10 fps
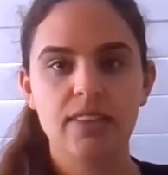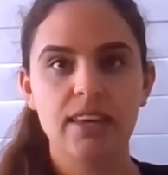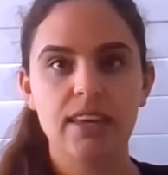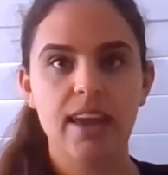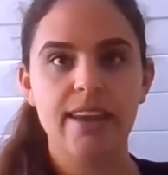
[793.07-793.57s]

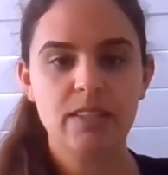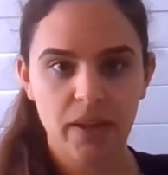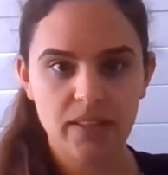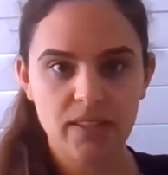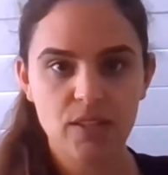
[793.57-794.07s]
The
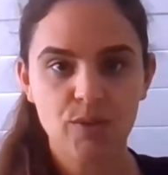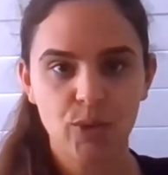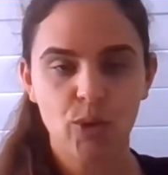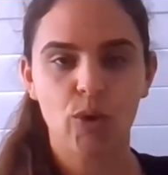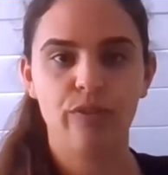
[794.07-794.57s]
expenses
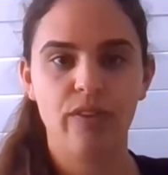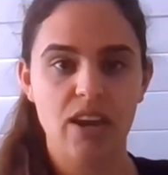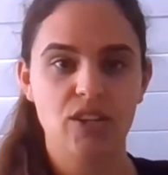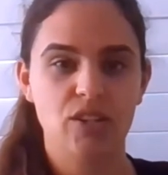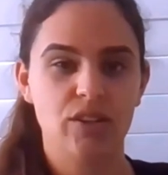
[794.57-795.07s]
recorded for
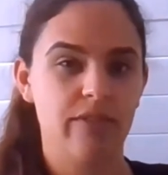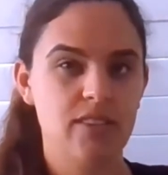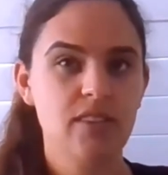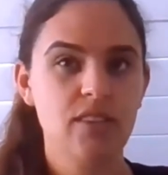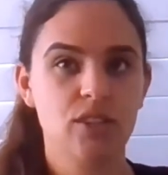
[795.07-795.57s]
each
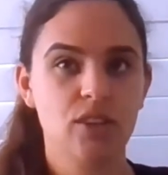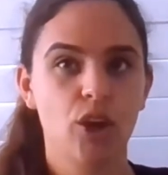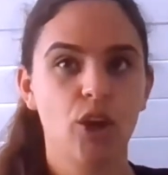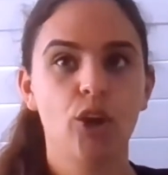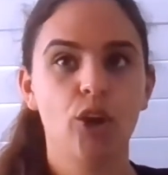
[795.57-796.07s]
visit
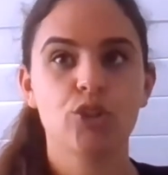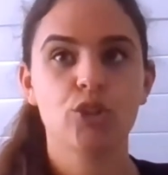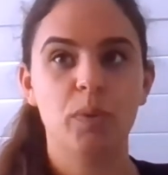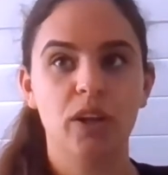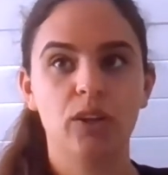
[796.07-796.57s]

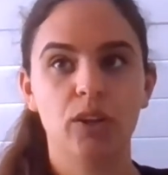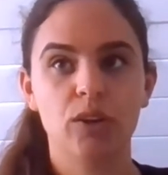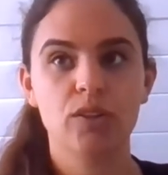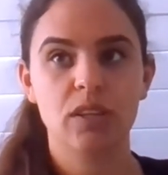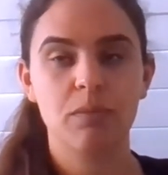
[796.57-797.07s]
should be
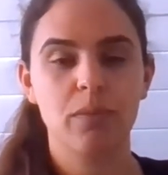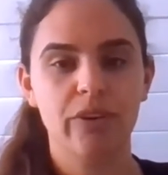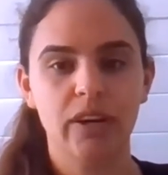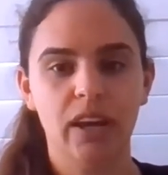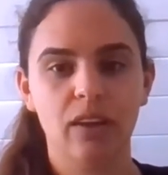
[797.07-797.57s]
closely
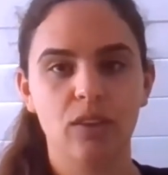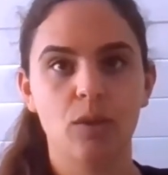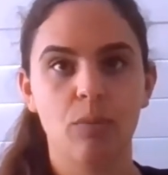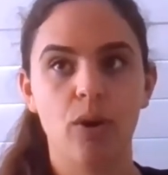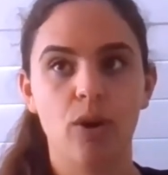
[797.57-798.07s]
mirroring
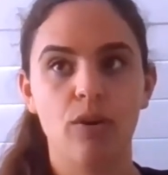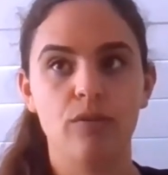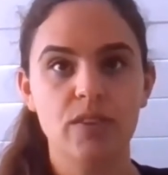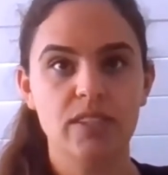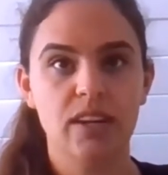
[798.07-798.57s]
the
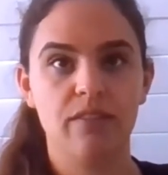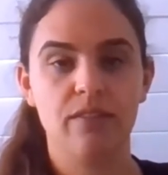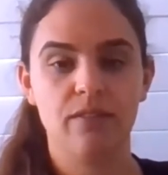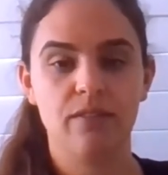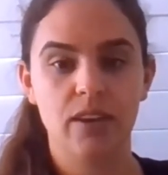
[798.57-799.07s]
per visit
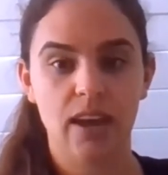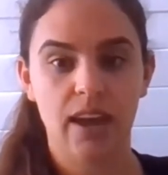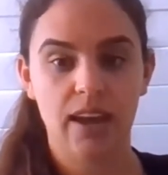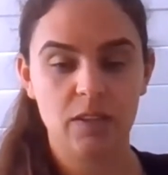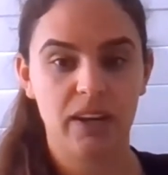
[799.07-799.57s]

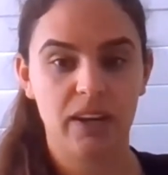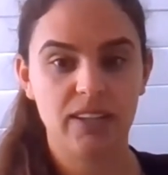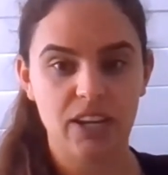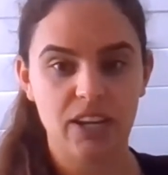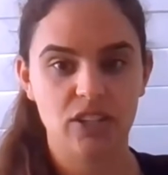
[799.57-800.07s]

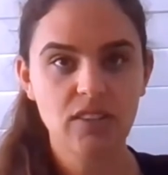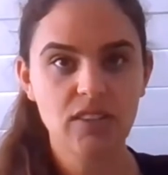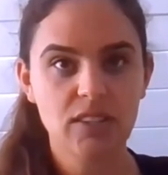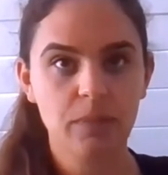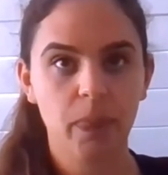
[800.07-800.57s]

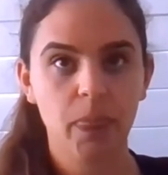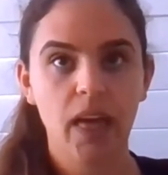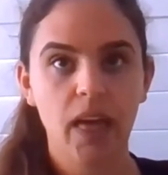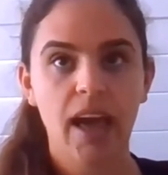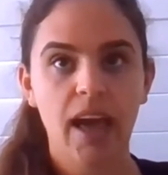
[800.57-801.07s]
expectations.
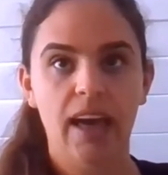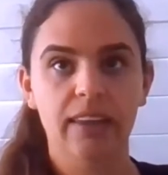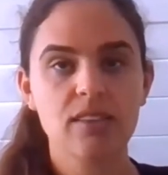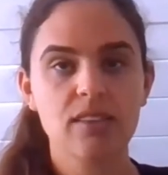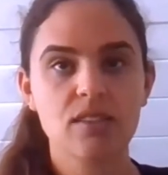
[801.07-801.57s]

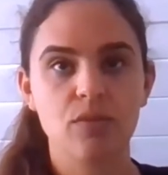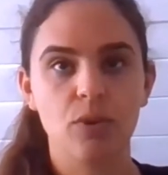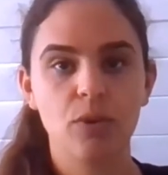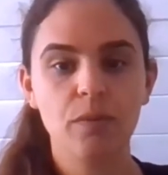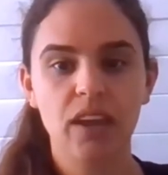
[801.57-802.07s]
And last of
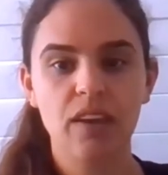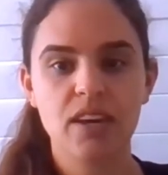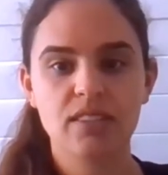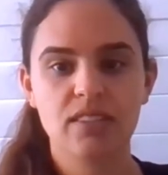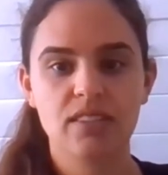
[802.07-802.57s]
all, if
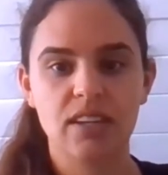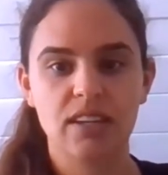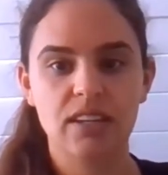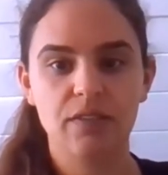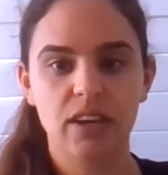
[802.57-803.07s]
there's a
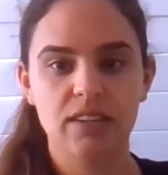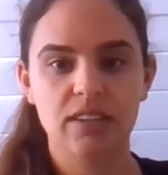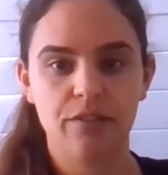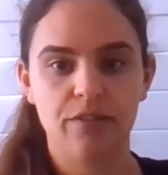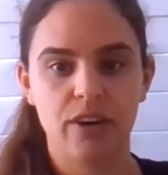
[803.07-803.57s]
significant
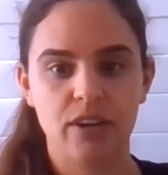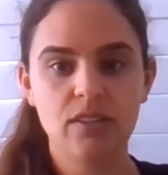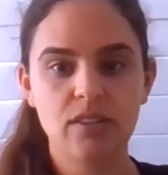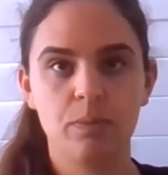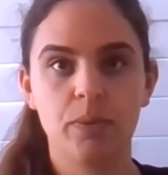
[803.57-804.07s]

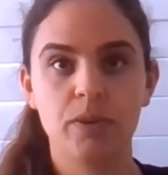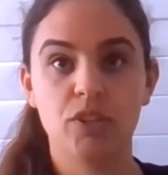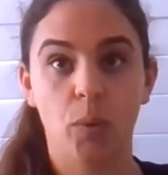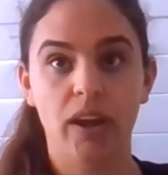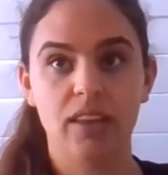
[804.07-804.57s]
difference
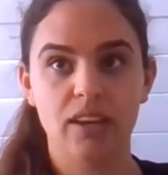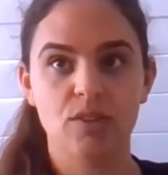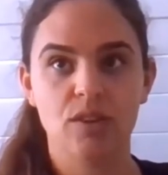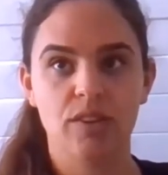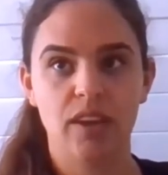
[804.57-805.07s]
between
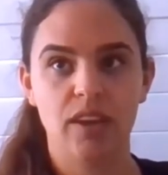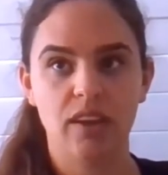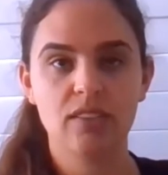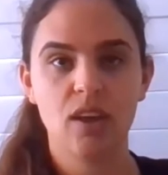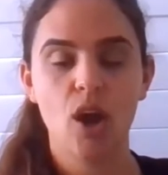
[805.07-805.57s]
these two
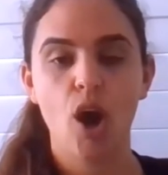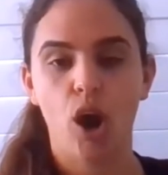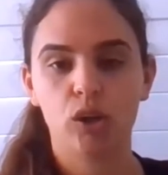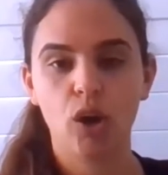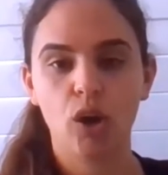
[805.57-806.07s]
things,
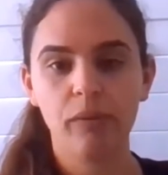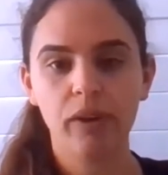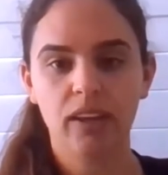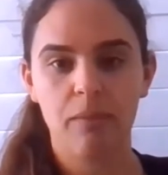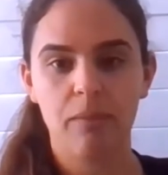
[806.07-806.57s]
a
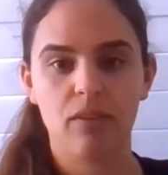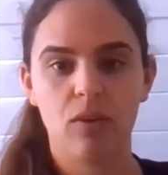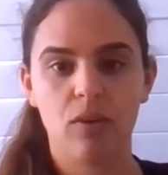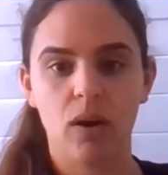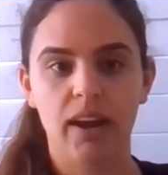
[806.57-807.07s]
comment can be
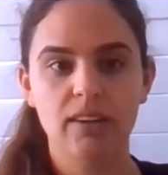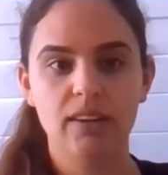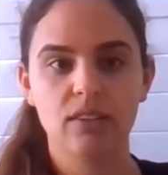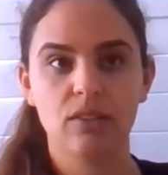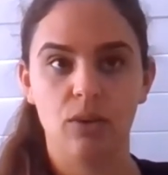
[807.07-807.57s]

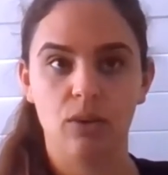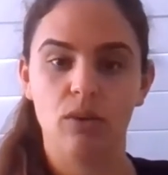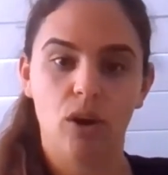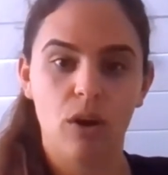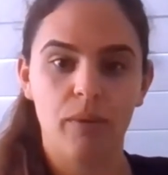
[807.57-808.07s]
required, or
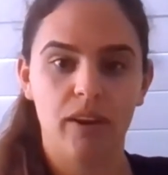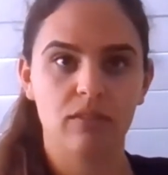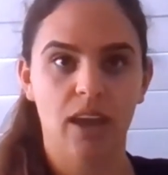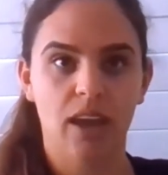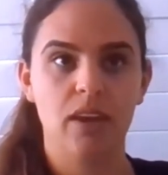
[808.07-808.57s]
a comment
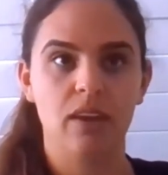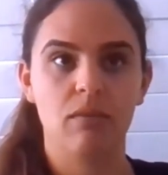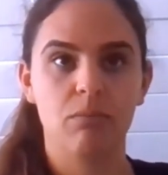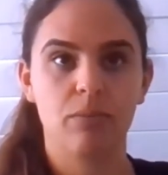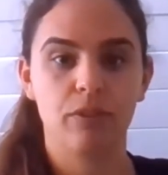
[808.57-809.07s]
can
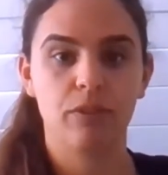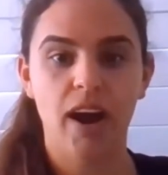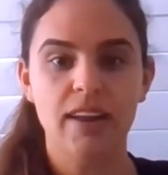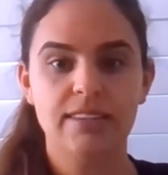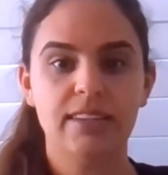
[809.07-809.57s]
be
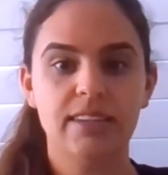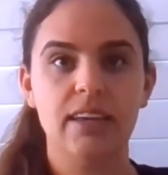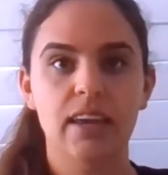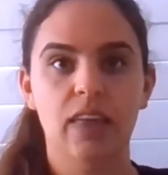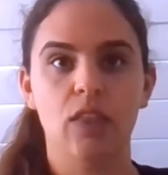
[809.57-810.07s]
provided
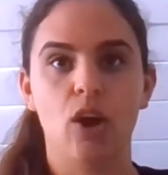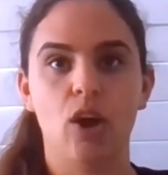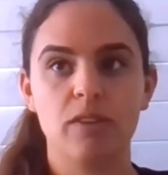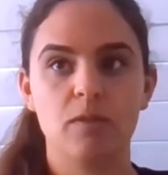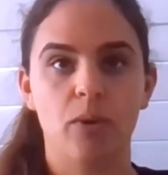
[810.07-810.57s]
here in the
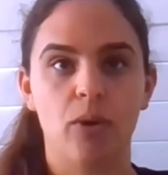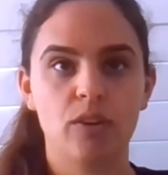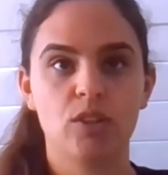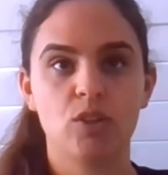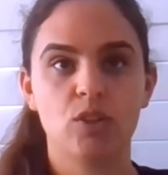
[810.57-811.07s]
comment
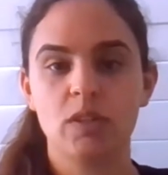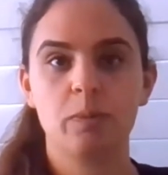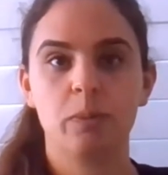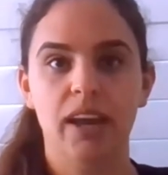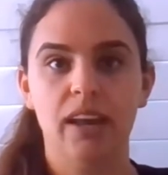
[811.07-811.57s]
box to
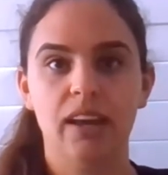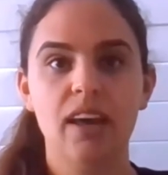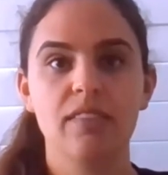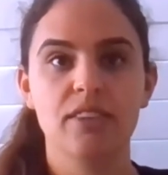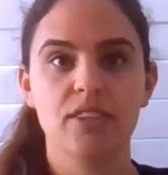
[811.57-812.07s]
explain
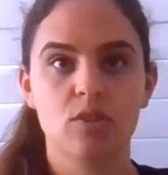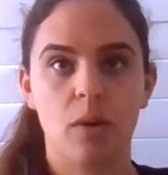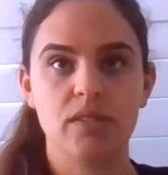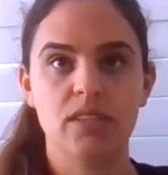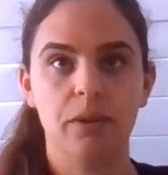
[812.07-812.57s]
the
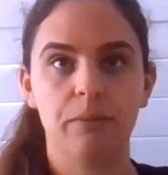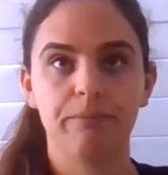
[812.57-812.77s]
discrepancy.